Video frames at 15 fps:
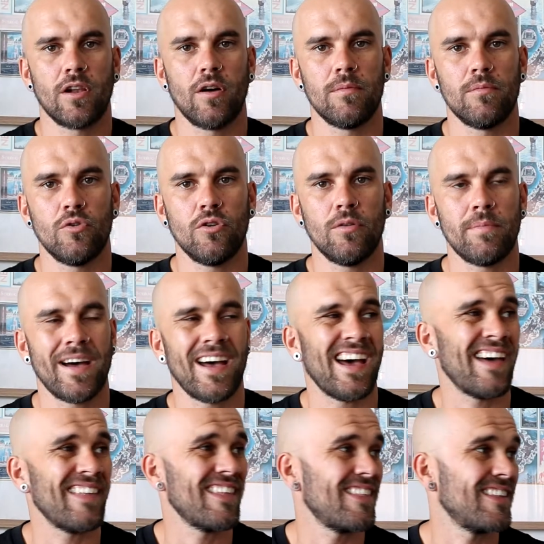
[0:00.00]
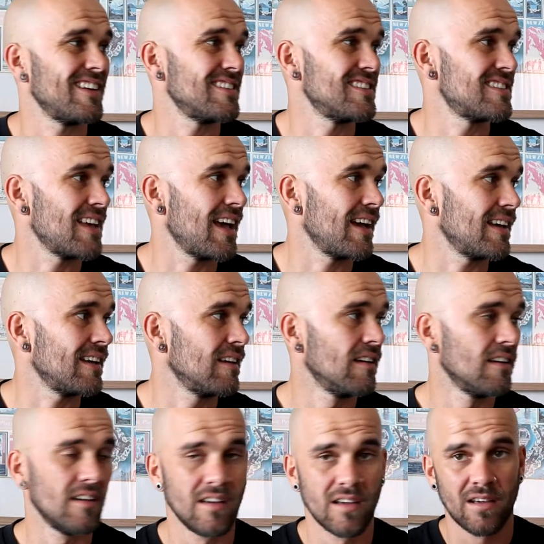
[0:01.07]
a lot more, but other than, say,
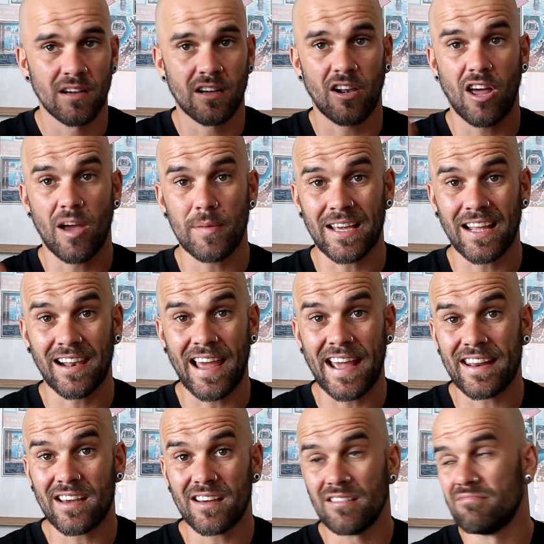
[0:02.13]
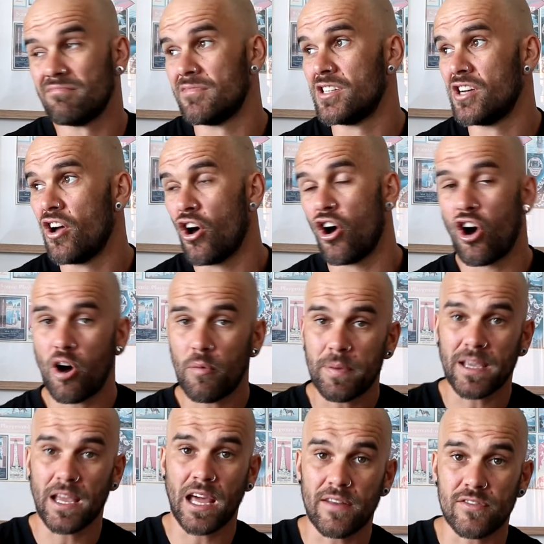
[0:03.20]
climbing a ladder,
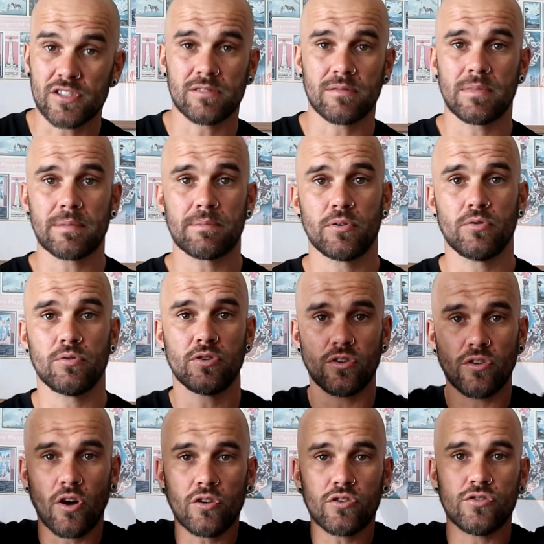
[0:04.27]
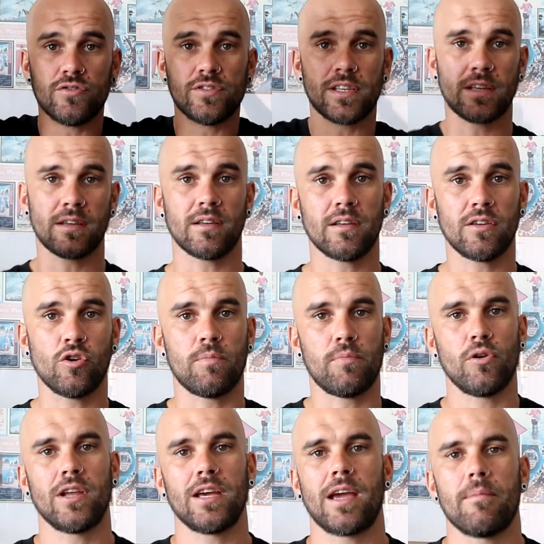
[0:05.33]
hopping out of a swimming pool, you're not using your
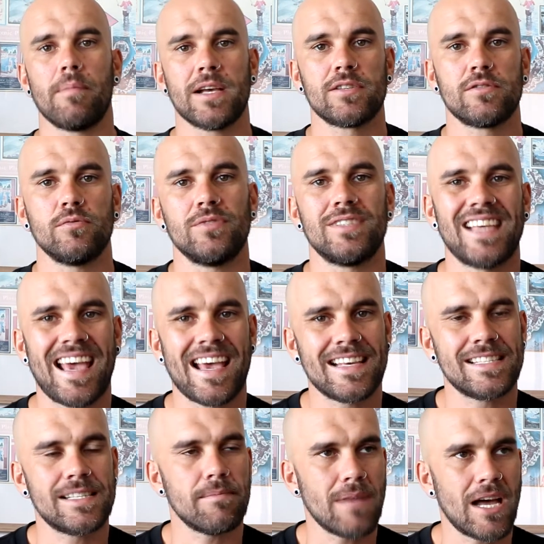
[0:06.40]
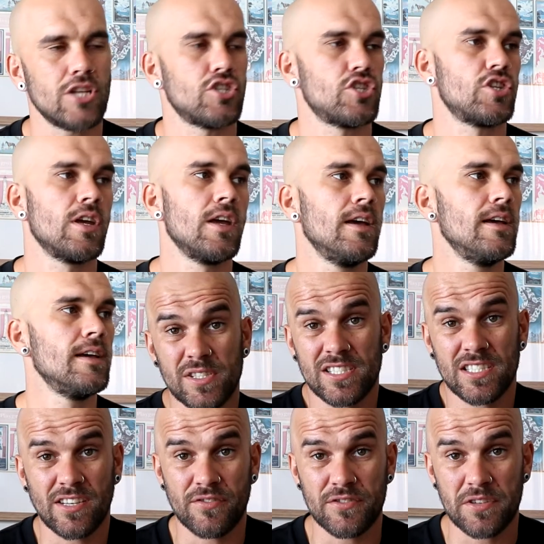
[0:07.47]
pulling muscles as much. What's
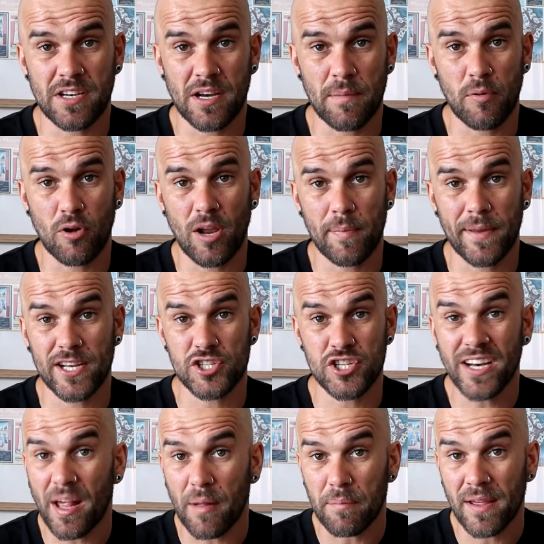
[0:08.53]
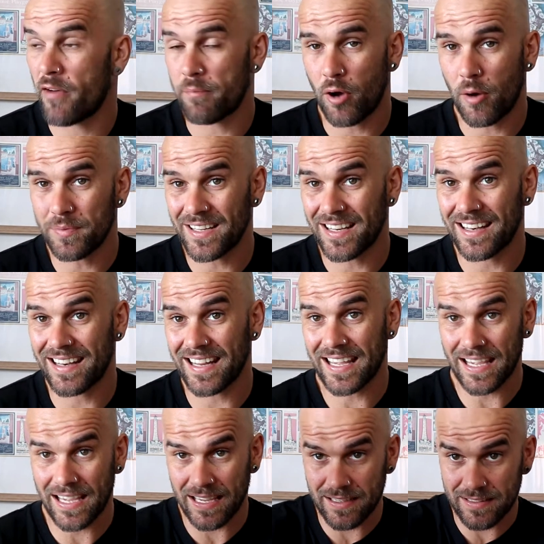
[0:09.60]
the difference between a pull-up and a chin-up? I've popped a
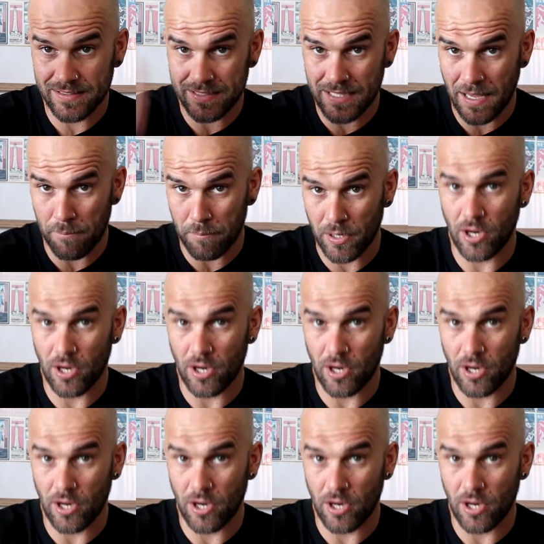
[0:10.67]
link down